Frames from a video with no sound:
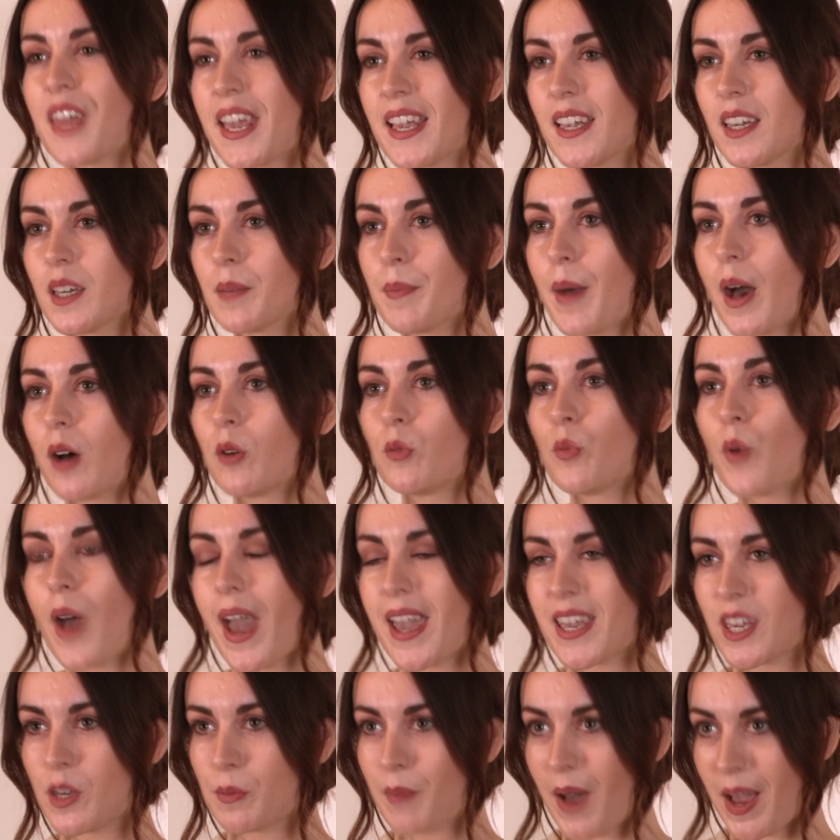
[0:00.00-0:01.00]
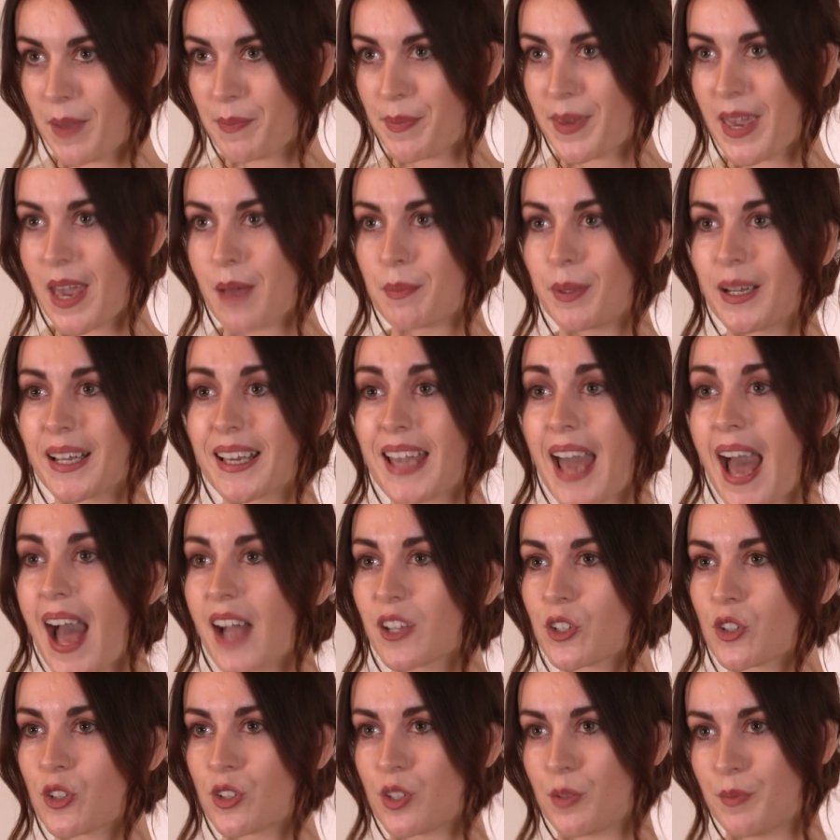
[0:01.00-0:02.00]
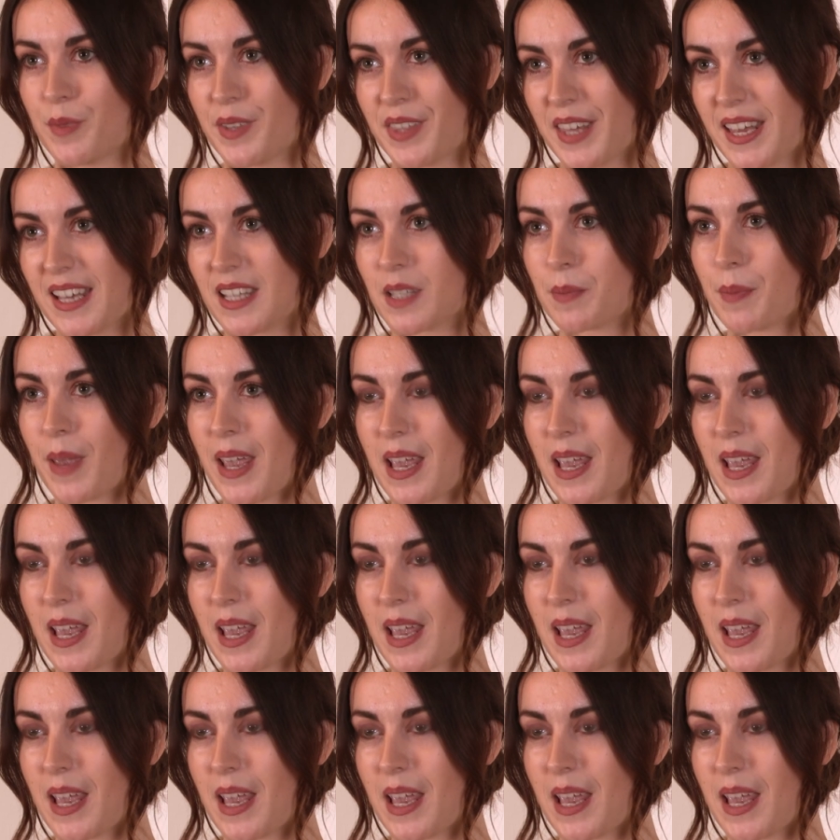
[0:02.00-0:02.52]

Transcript: think about where you might be able to catch some of these